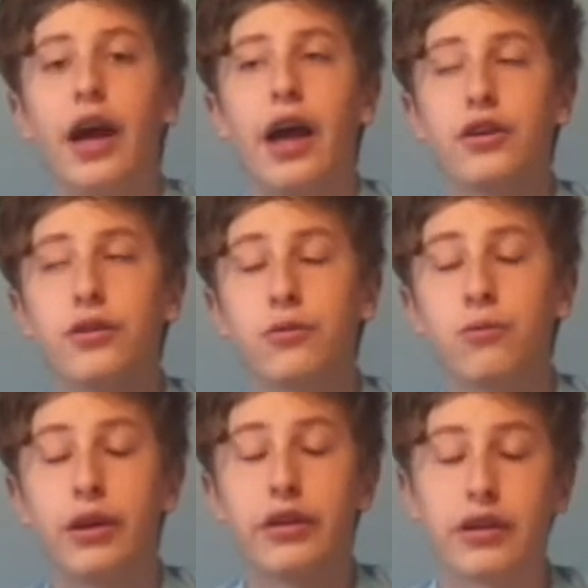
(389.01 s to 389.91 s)
and you're
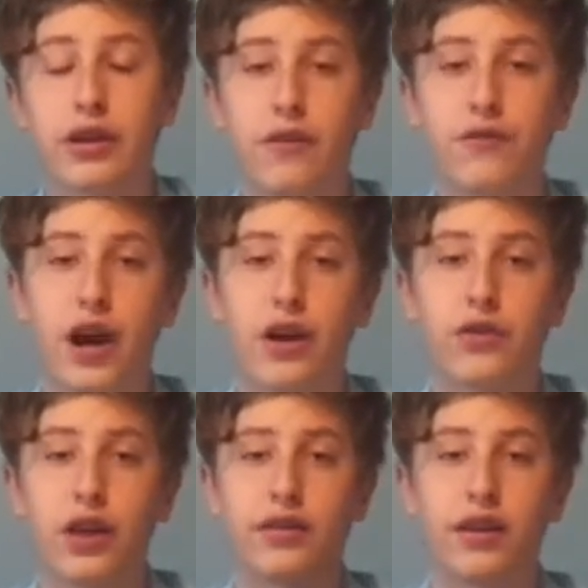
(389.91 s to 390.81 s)
wanting to cut
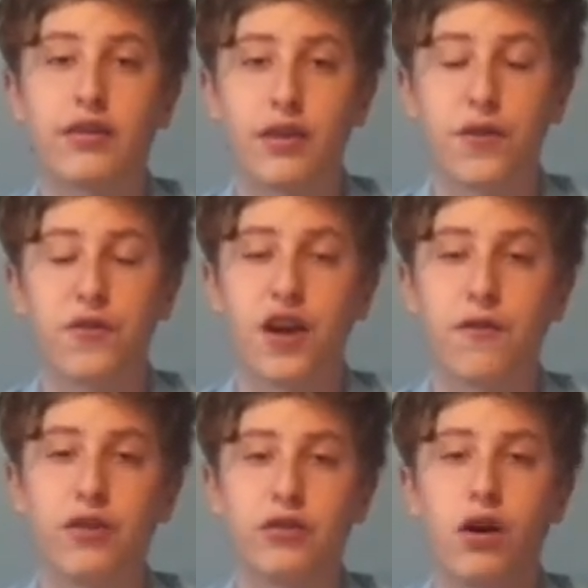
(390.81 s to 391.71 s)
vinyl that's like
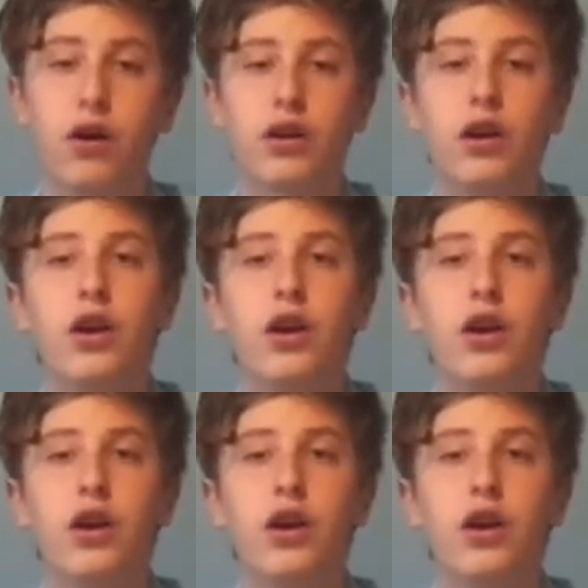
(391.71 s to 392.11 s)
75 foot long,